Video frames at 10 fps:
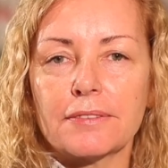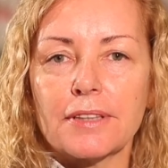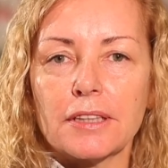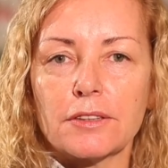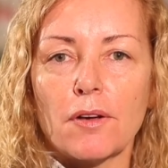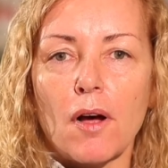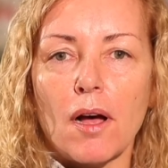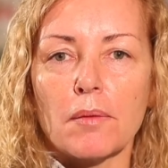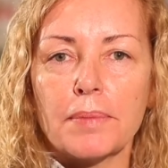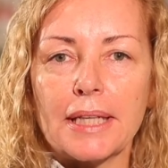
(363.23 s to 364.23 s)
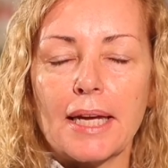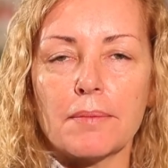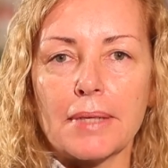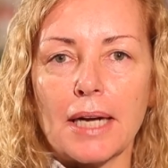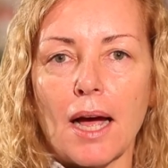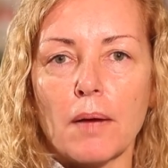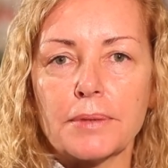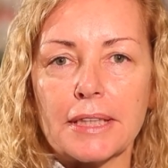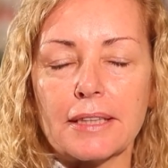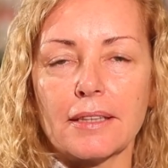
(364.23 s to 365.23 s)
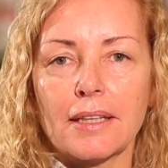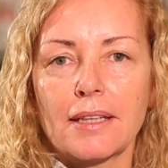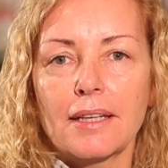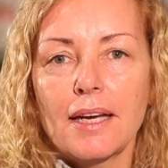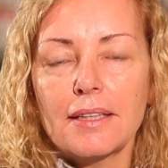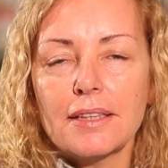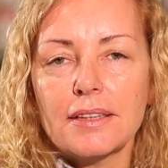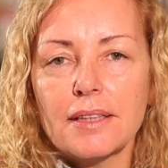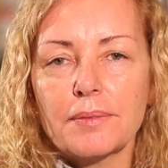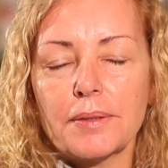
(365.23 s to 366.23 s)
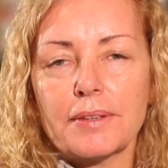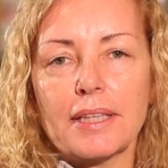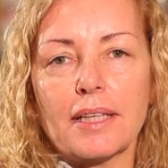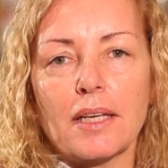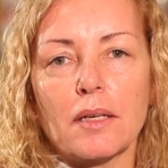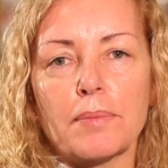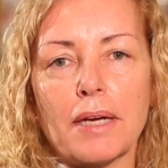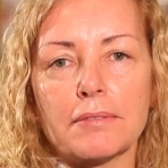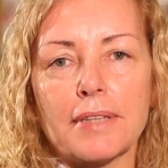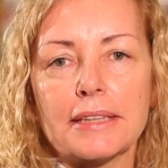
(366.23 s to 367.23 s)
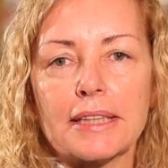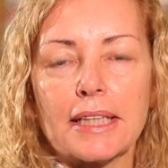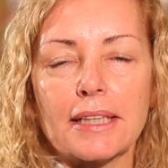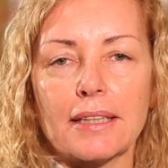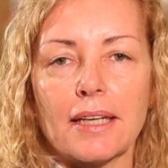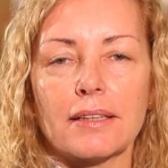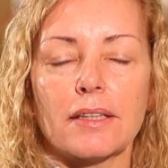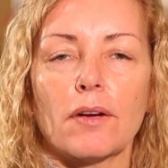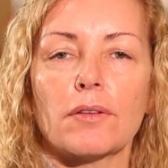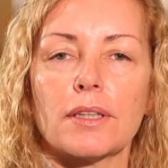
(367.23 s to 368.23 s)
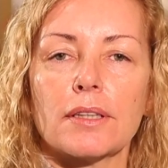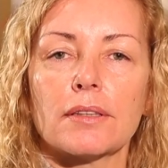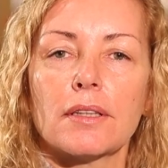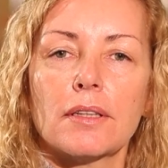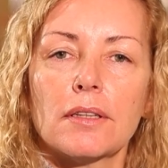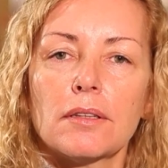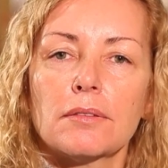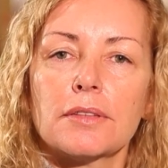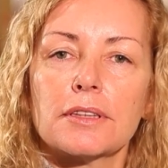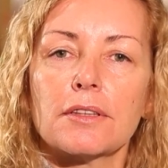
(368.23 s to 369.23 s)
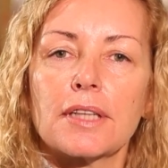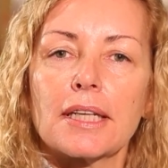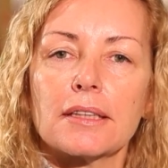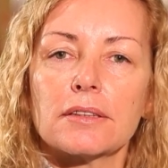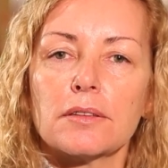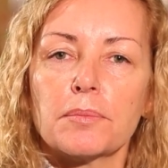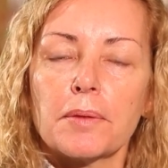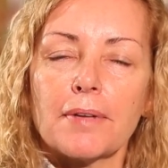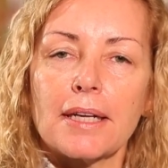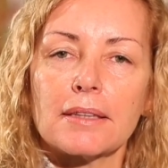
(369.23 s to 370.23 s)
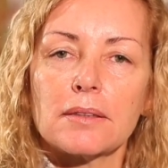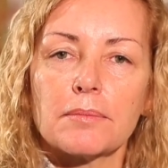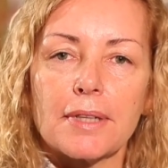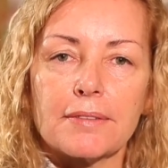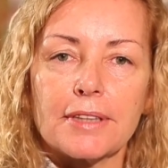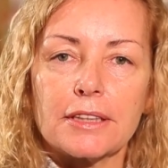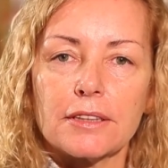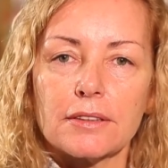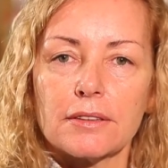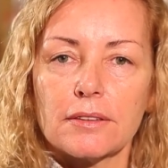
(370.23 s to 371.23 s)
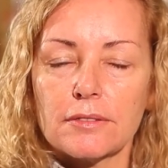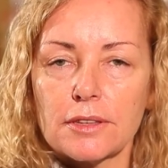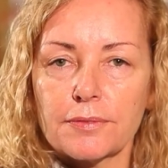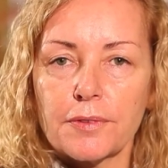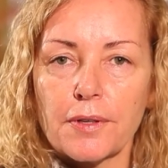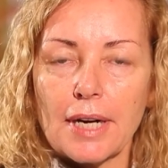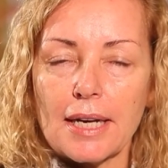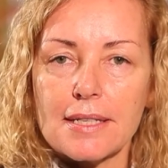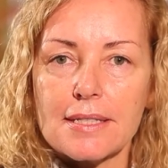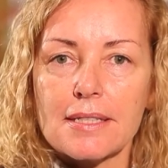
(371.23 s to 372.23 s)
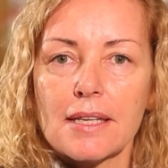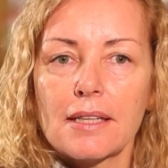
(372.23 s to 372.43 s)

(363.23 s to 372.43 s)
Village Hall became an option. Initially, we were thinking about renting it, and the owner was looking into providing some renovations for us.